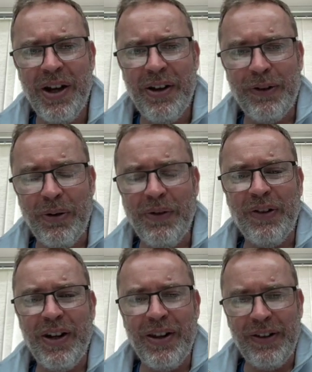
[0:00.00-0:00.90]
So
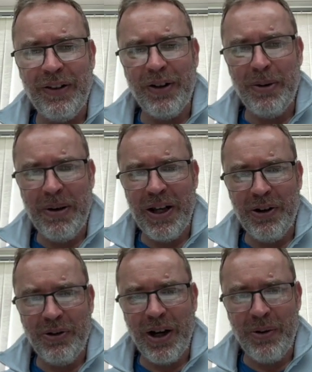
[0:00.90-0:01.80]
obviously this is going to be an
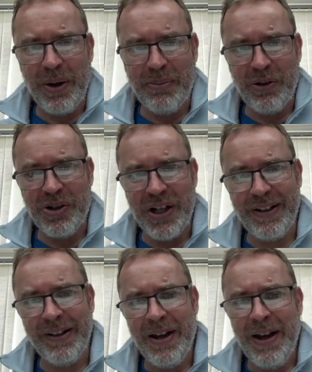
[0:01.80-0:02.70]
ongoing project.